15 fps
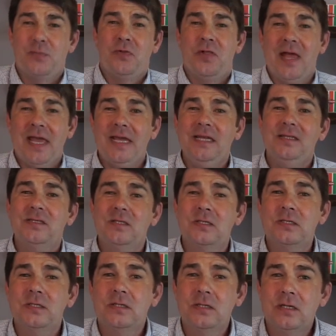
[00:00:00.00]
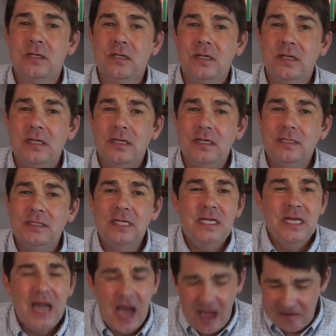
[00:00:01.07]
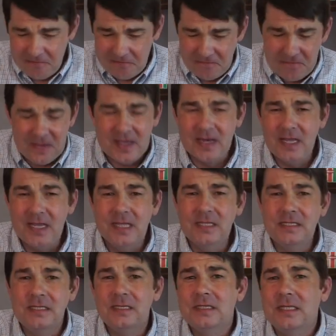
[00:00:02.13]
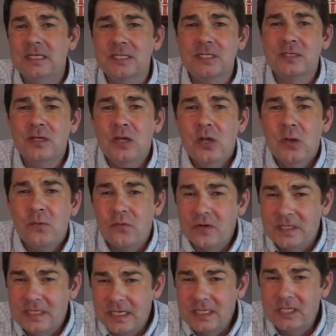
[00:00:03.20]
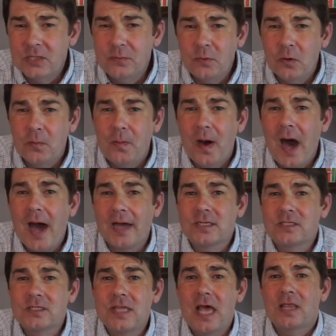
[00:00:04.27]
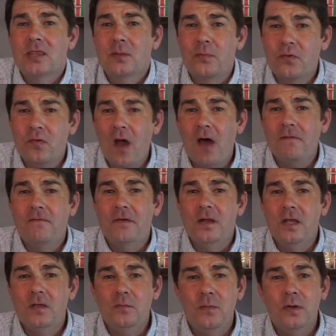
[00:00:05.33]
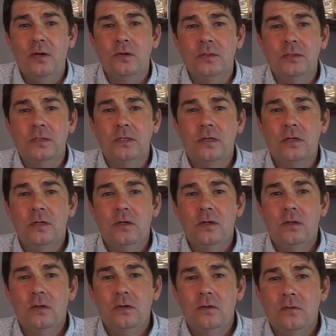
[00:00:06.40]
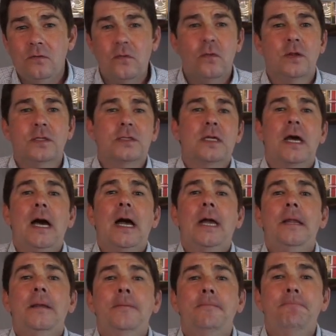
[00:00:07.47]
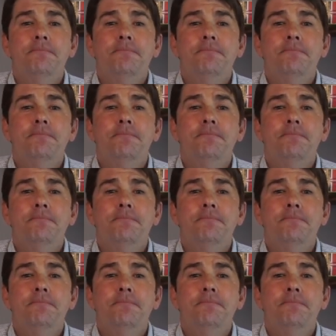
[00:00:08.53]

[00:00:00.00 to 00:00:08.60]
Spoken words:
plans did not fit into this predictable box that the prophet had built for his God.